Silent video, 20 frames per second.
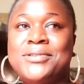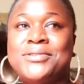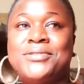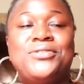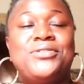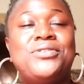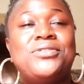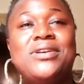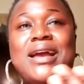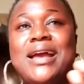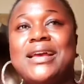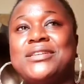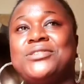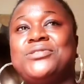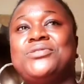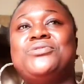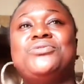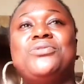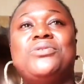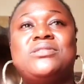So you
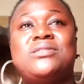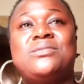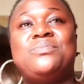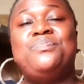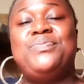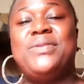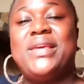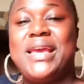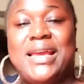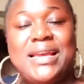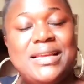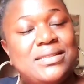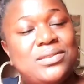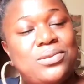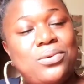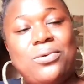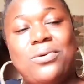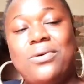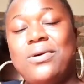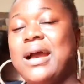guys should just bear
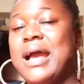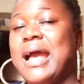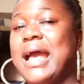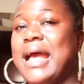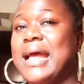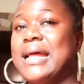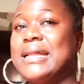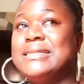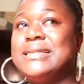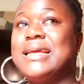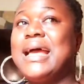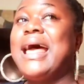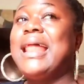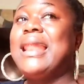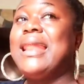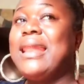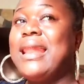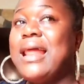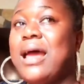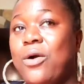it all and
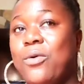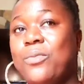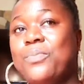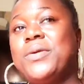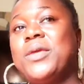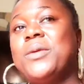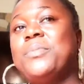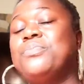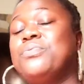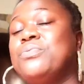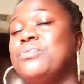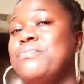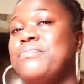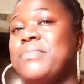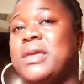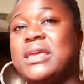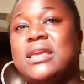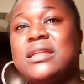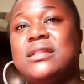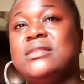allow people
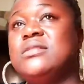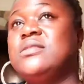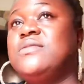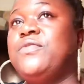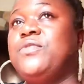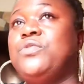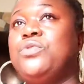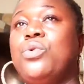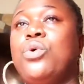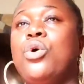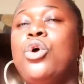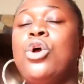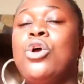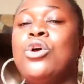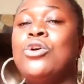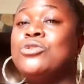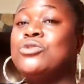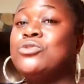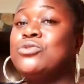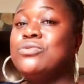making this video
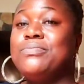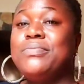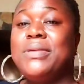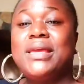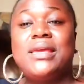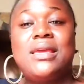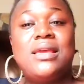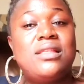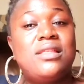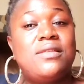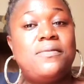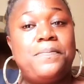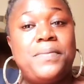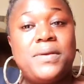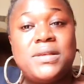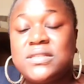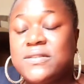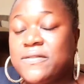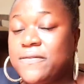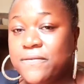to make it
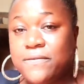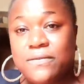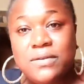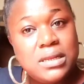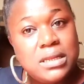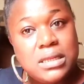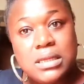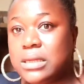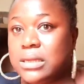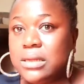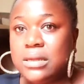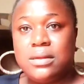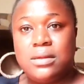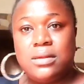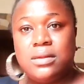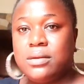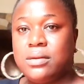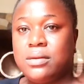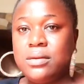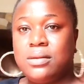peacefully.
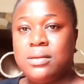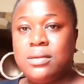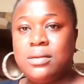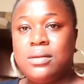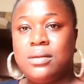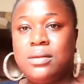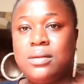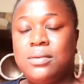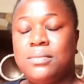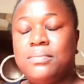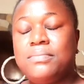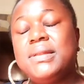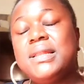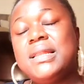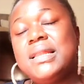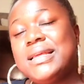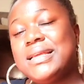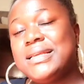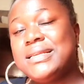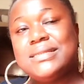
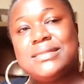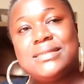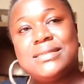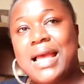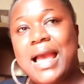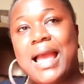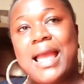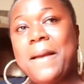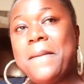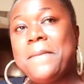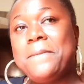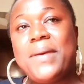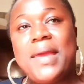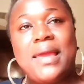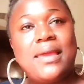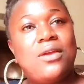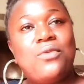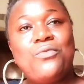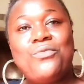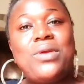Please, I am
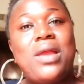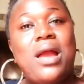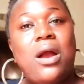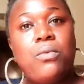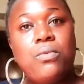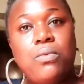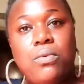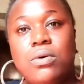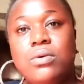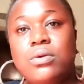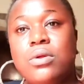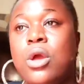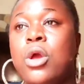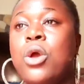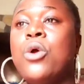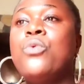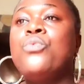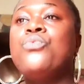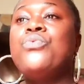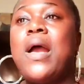begging, we are one.
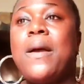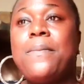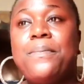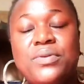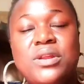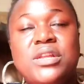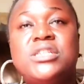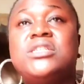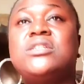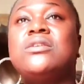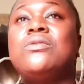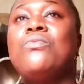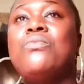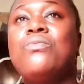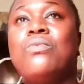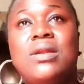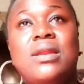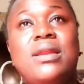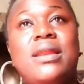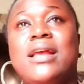We are
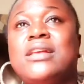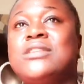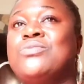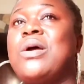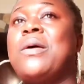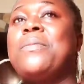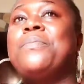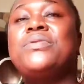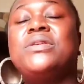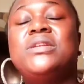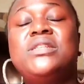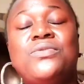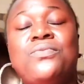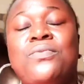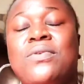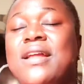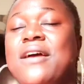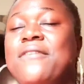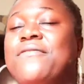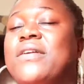preaching oneness, we are
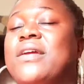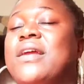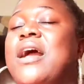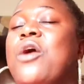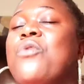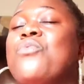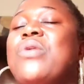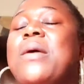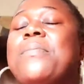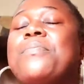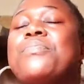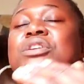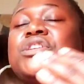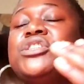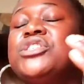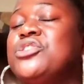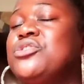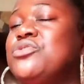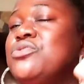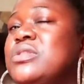preaching one Africa, we are
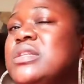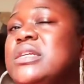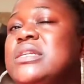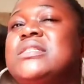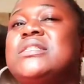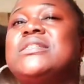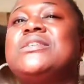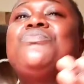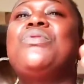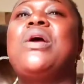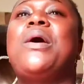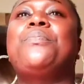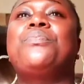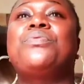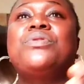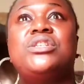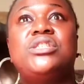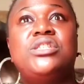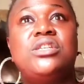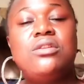preaching unity, we are
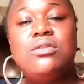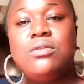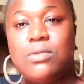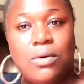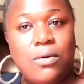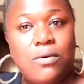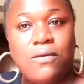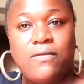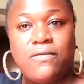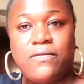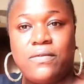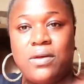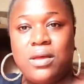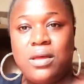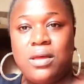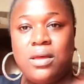preaching love.